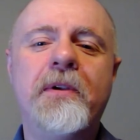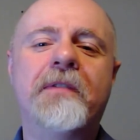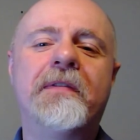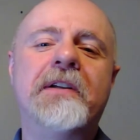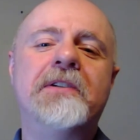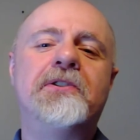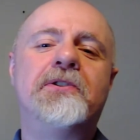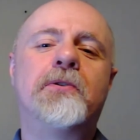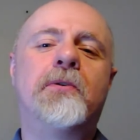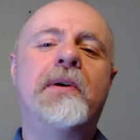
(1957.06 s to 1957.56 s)

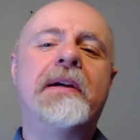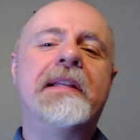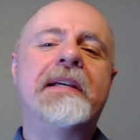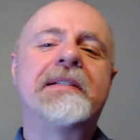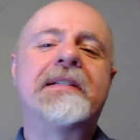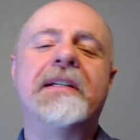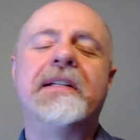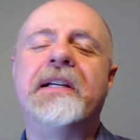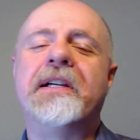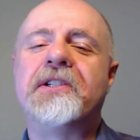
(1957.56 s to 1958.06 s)
enjoyed this
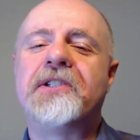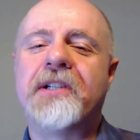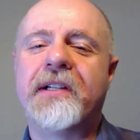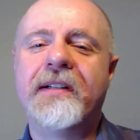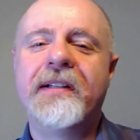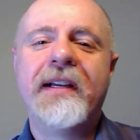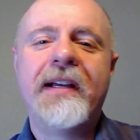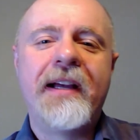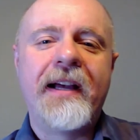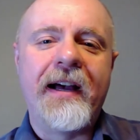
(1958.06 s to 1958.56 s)
edition
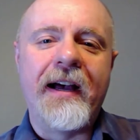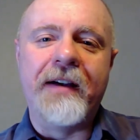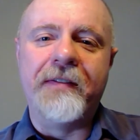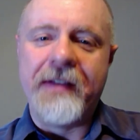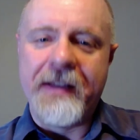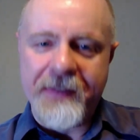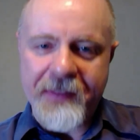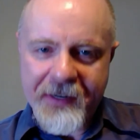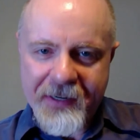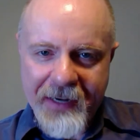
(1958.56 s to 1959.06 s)
of
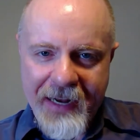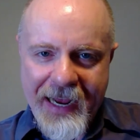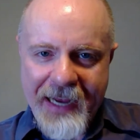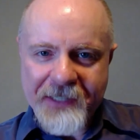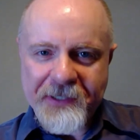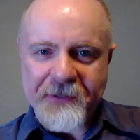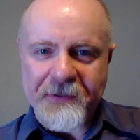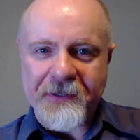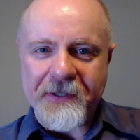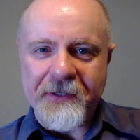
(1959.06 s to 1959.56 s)
In the
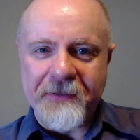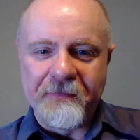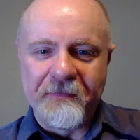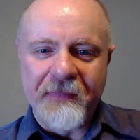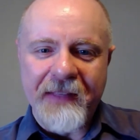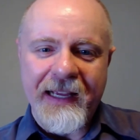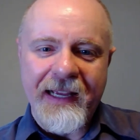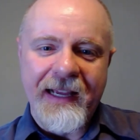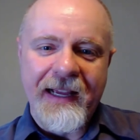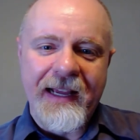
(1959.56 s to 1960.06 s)
Classroom,
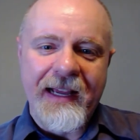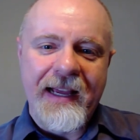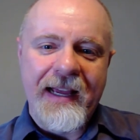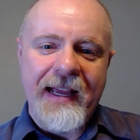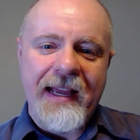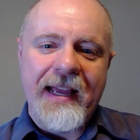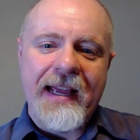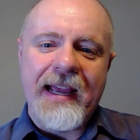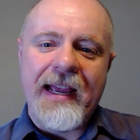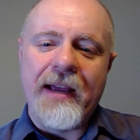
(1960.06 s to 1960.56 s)

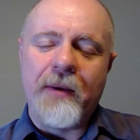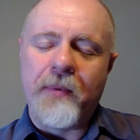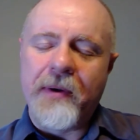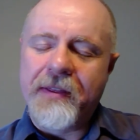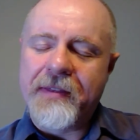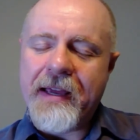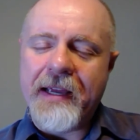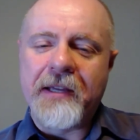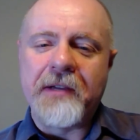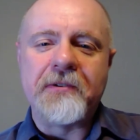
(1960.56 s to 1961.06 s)
and we
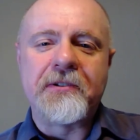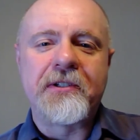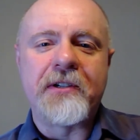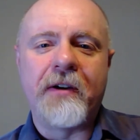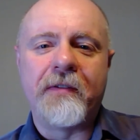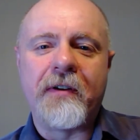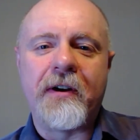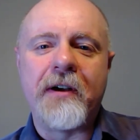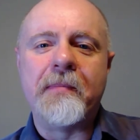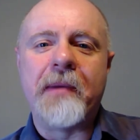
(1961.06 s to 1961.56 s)
thank you so
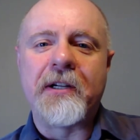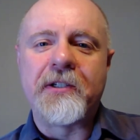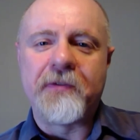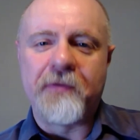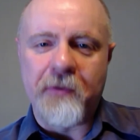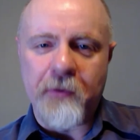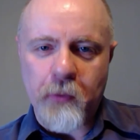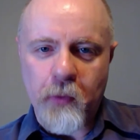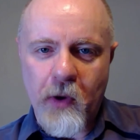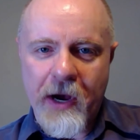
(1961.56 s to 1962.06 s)
very much
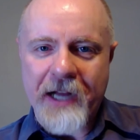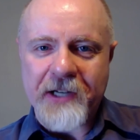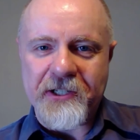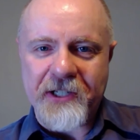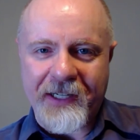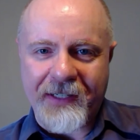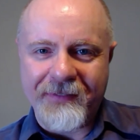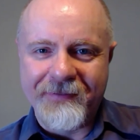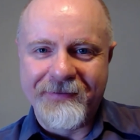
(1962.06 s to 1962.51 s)
for watching.